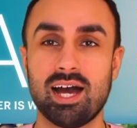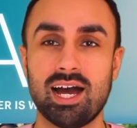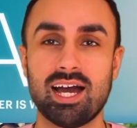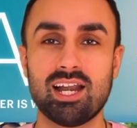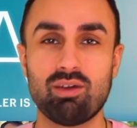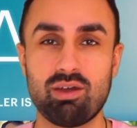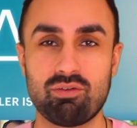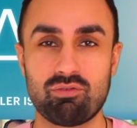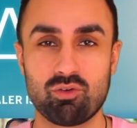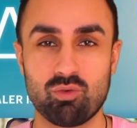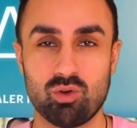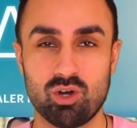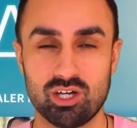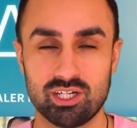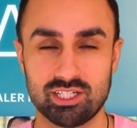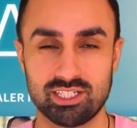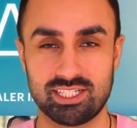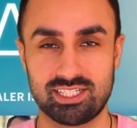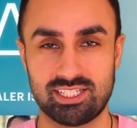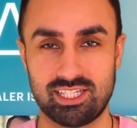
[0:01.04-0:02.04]
Hello
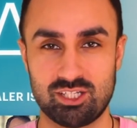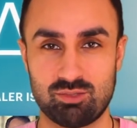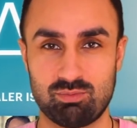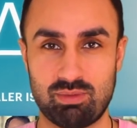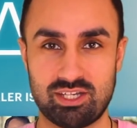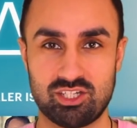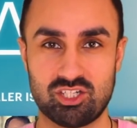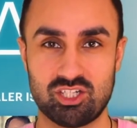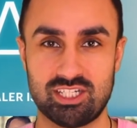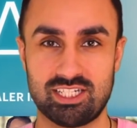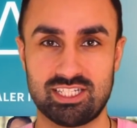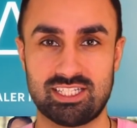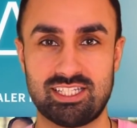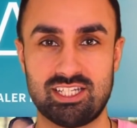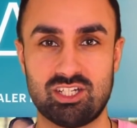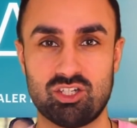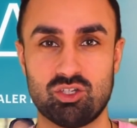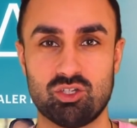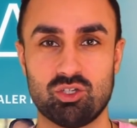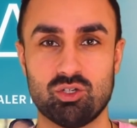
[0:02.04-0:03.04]
everyone, this is Manjinder,
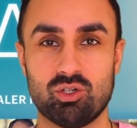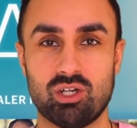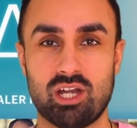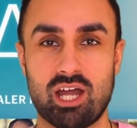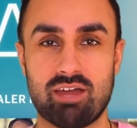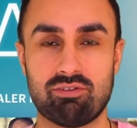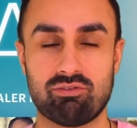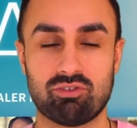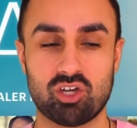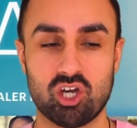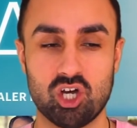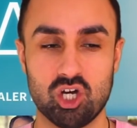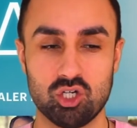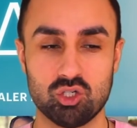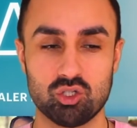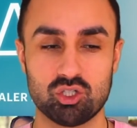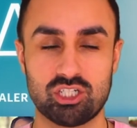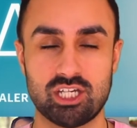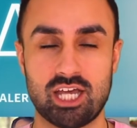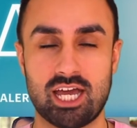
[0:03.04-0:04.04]
Sidhu, your life
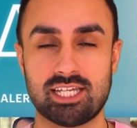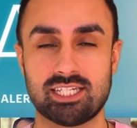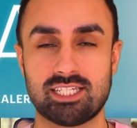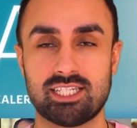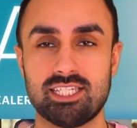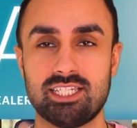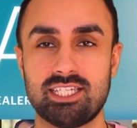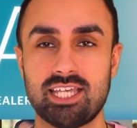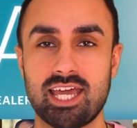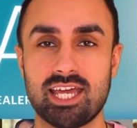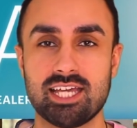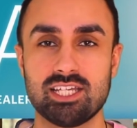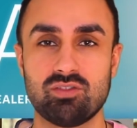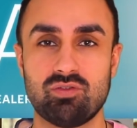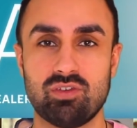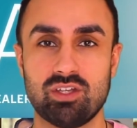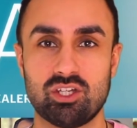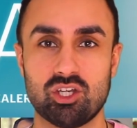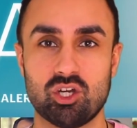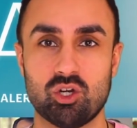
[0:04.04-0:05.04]
coach, and
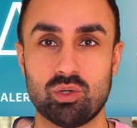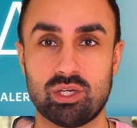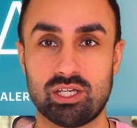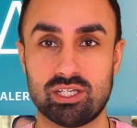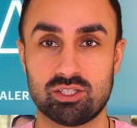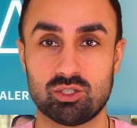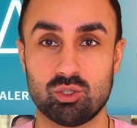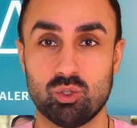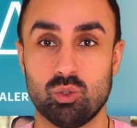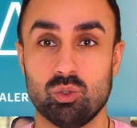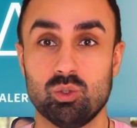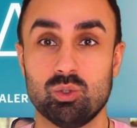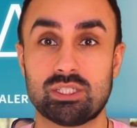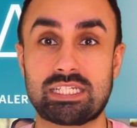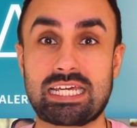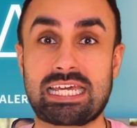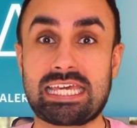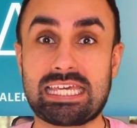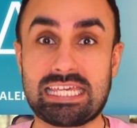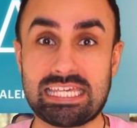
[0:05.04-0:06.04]
today's video is
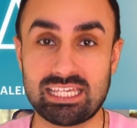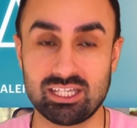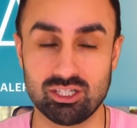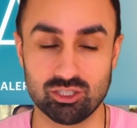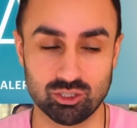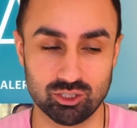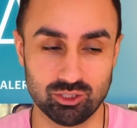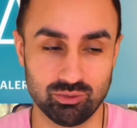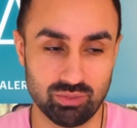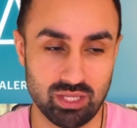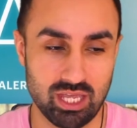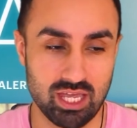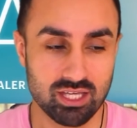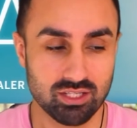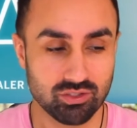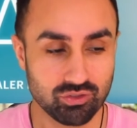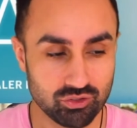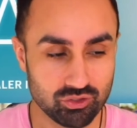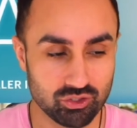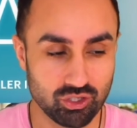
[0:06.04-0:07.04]
called Heal.
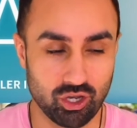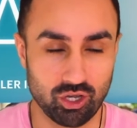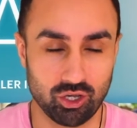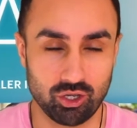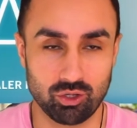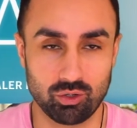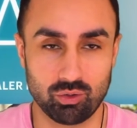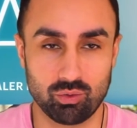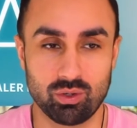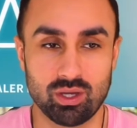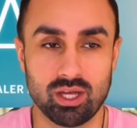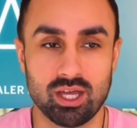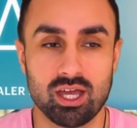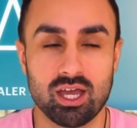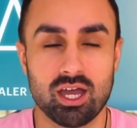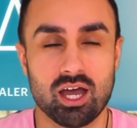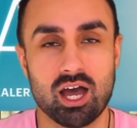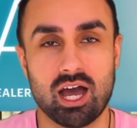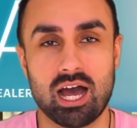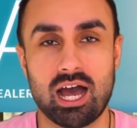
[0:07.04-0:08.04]
So,
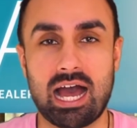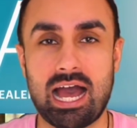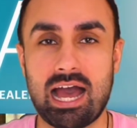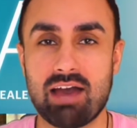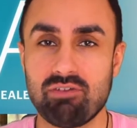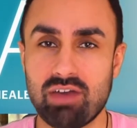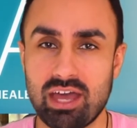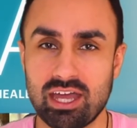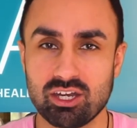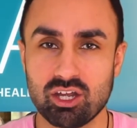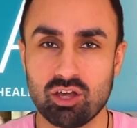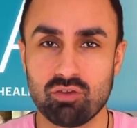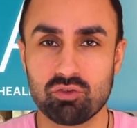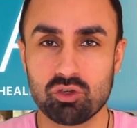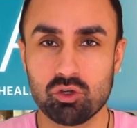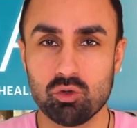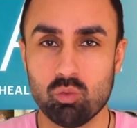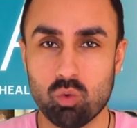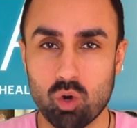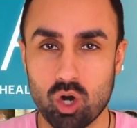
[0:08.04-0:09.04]
have any of
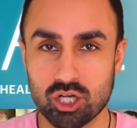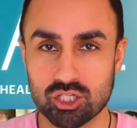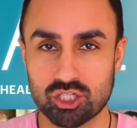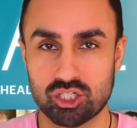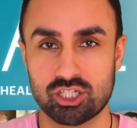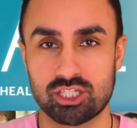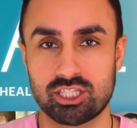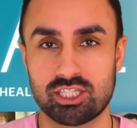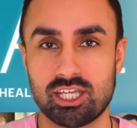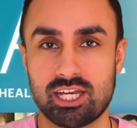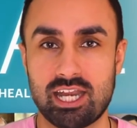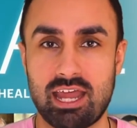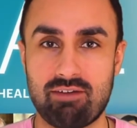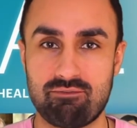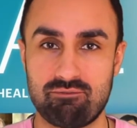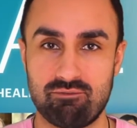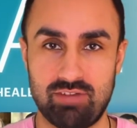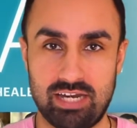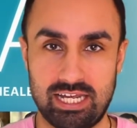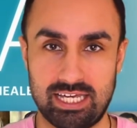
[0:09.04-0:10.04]
you watched the
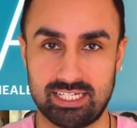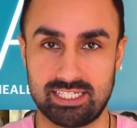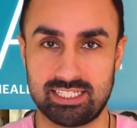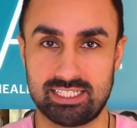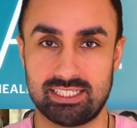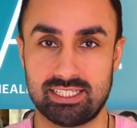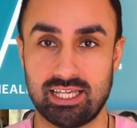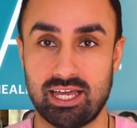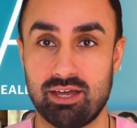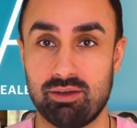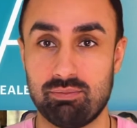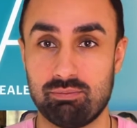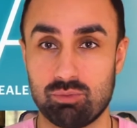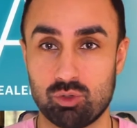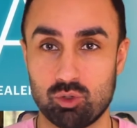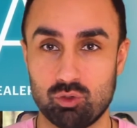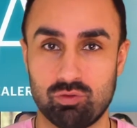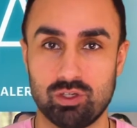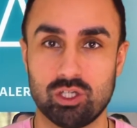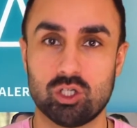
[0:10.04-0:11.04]
Netflix
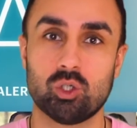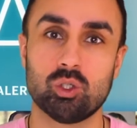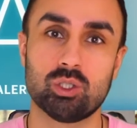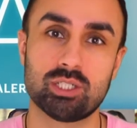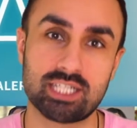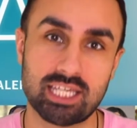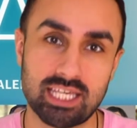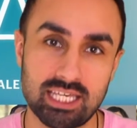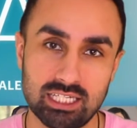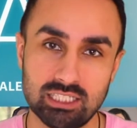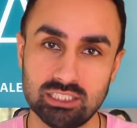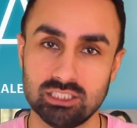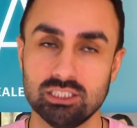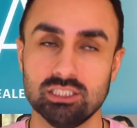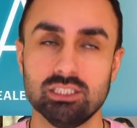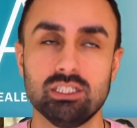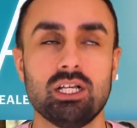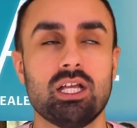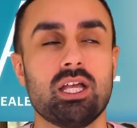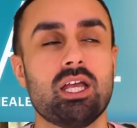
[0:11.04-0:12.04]
movie called
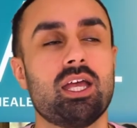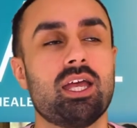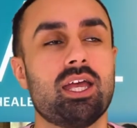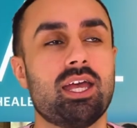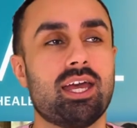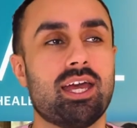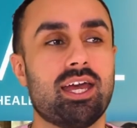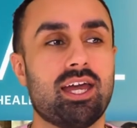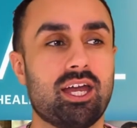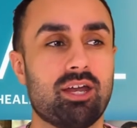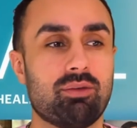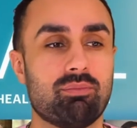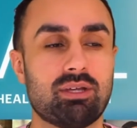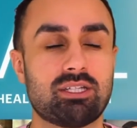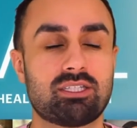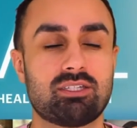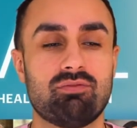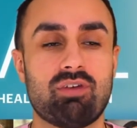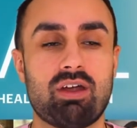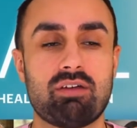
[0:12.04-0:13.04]
Heal?
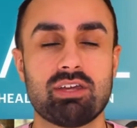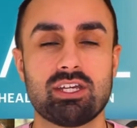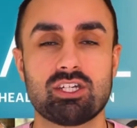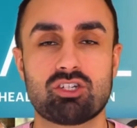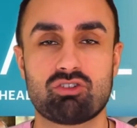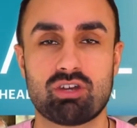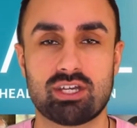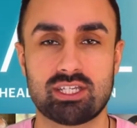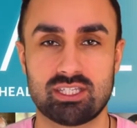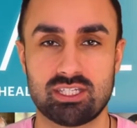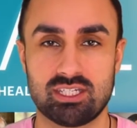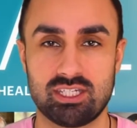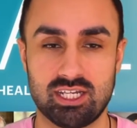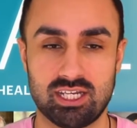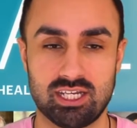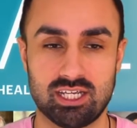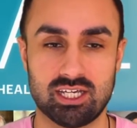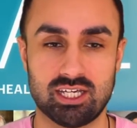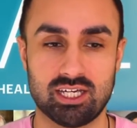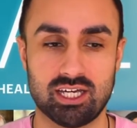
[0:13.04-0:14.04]
It's a very
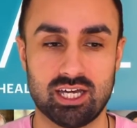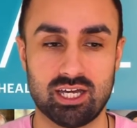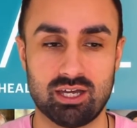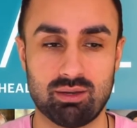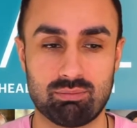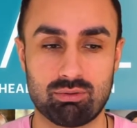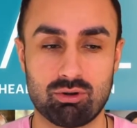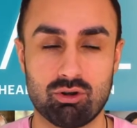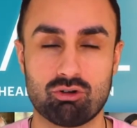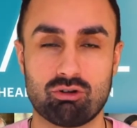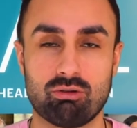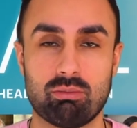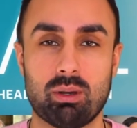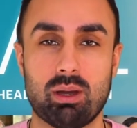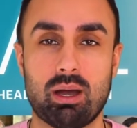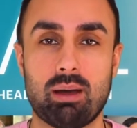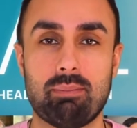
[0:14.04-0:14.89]
interesting program